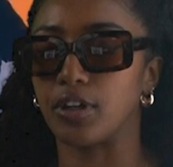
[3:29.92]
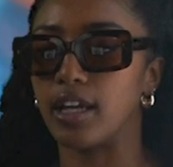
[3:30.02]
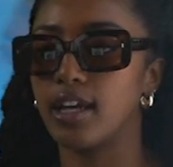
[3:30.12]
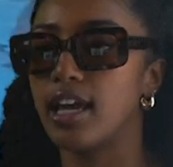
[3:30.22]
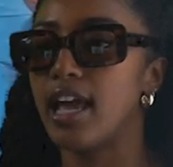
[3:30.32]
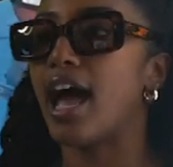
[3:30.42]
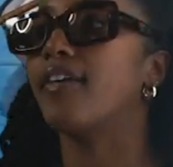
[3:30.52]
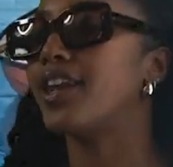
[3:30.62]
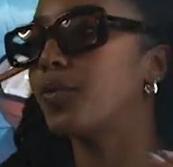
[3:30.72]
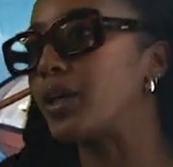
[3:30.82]
it,
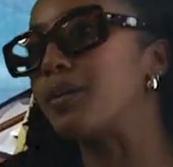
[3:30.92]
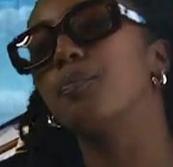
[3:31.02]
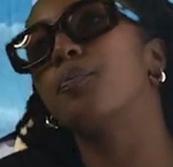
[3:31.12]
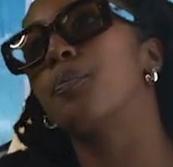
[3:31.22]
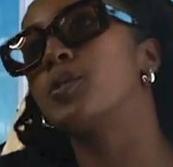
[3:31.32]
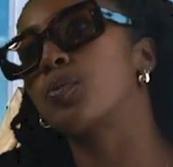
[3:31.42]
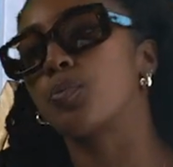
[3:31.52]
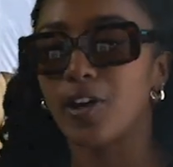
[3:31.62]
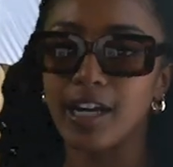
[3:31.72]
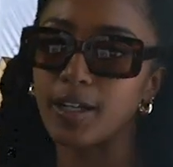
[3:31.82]
and then we
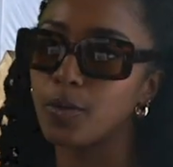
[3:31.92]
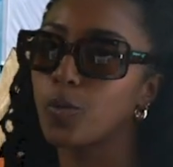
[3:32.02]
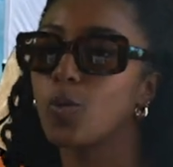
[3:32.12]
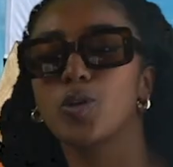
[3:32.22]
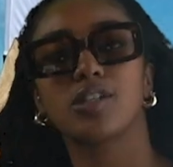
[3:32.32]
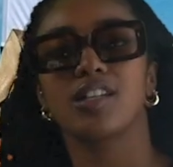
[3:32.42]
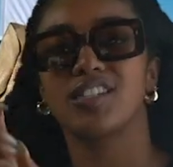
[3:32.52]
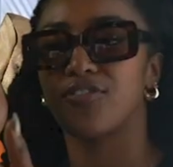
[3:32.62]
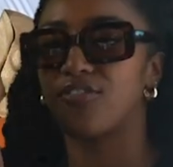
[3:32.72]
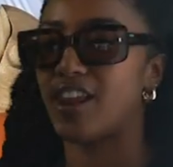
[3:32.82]
sprayed it with water
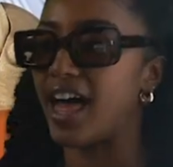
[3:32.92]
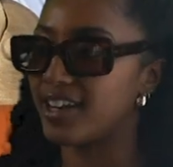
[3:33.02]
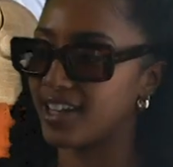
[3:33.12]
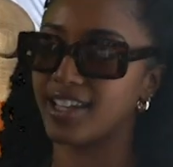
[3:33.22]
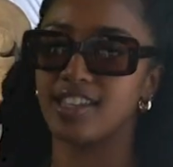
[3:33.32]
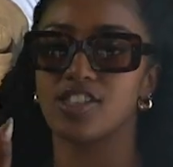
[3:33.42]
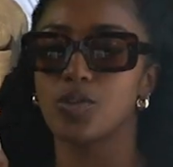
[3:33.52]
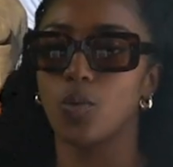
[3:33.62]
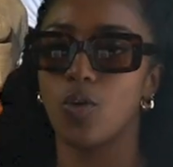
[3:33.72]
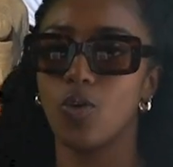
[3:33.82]
to flatten it against
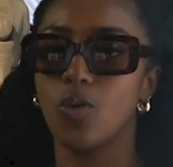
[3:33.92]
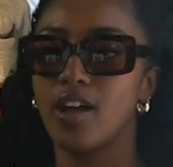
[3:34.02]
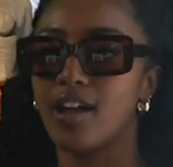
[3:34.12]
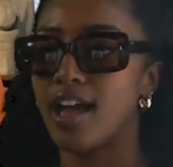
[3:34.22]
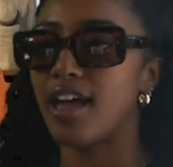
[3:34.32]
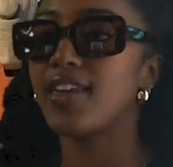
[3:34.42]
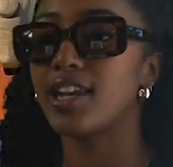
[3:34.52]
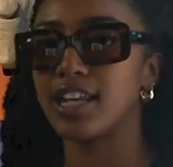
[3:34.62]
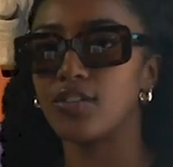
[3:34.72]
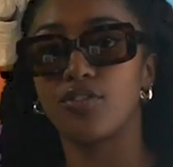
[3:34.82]
the wall. And
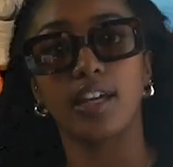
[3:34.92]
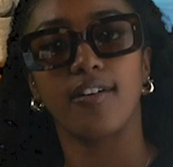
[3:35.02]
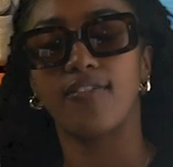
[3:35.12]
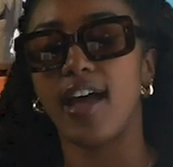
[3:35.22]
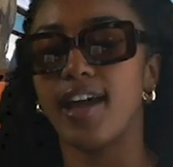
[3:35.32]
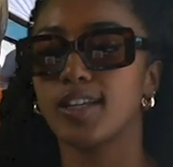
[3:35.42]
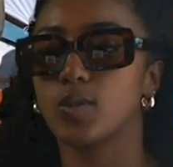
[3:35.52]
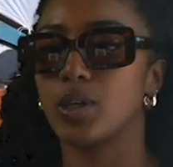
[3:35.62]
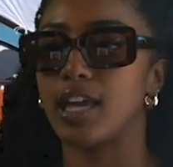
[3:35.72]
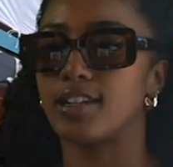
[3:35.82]
then in
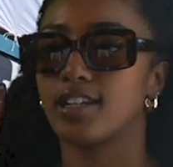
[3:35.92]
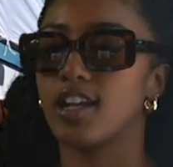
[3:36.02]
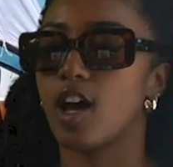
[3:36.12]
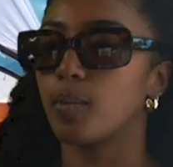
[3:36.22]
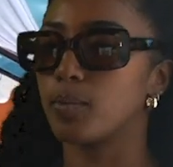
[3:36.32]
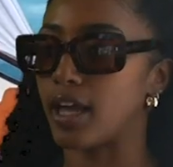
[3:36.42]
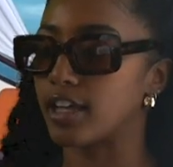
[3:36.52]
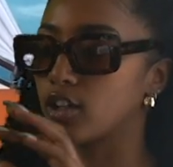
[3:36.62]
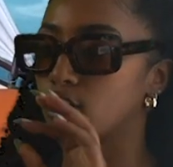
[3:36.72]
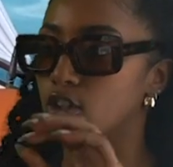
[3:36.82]
VFX we ended up
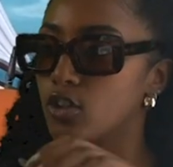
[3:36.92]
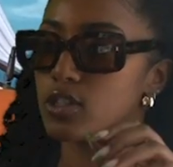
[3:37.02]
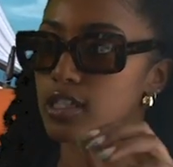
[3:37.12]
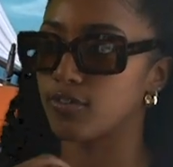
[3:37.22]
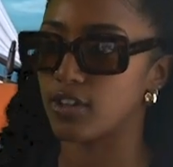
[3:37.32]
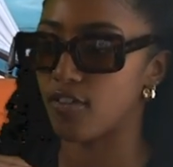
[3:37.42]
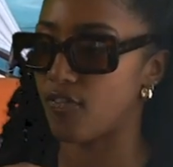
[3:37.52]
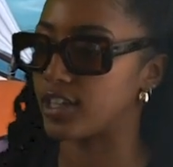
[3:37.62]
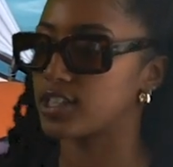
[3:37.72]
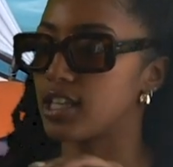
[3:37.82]
like using
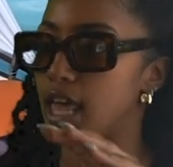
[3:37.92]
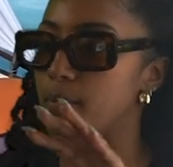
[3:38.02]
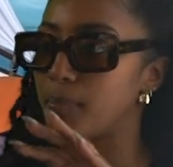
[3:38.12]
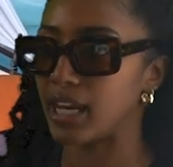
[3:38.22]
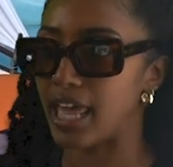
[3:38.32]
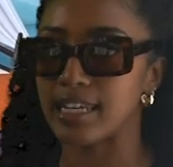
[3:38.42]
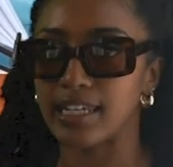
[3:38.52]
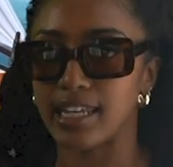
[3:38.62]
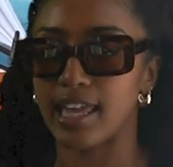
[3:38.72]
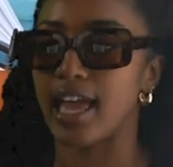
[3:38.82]
VFX to like
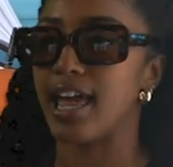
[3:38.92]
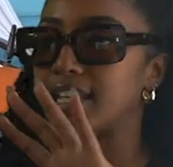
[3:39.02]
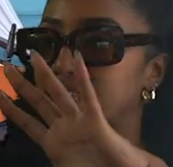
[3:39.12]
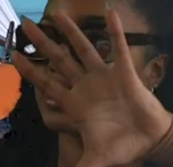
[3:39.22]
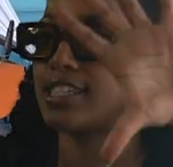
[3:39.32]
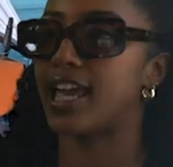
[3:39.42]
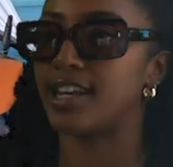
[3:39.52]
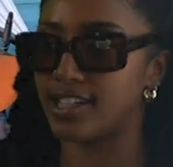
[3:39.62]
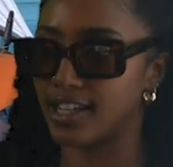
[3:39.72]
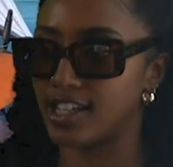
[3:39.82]
blend it and
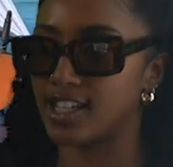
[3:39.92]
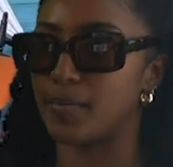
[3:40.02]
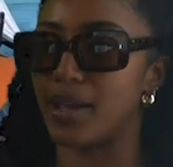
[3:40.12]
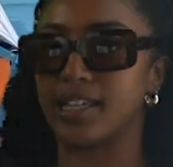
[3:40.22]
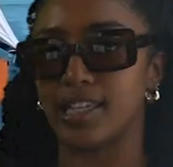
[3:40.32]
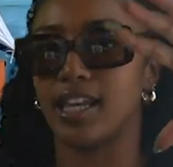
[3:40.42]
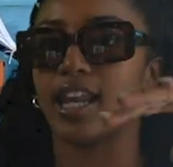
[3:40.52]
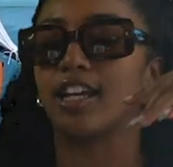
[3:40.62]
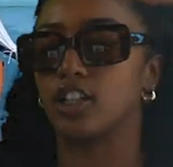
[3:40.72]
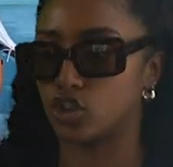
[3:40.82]
extend it to make it
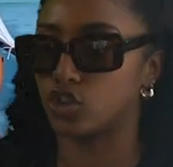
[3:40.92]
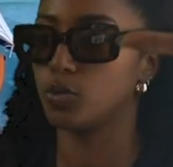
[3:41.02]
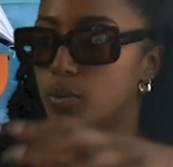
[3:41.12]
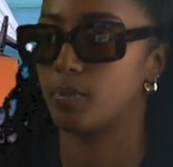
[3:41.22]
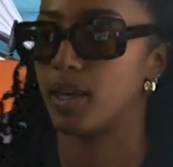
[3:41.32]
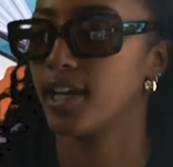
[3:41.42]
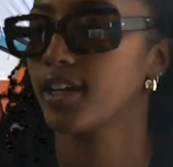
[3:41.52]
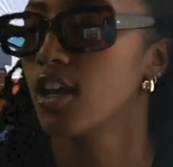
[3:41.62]
like super big.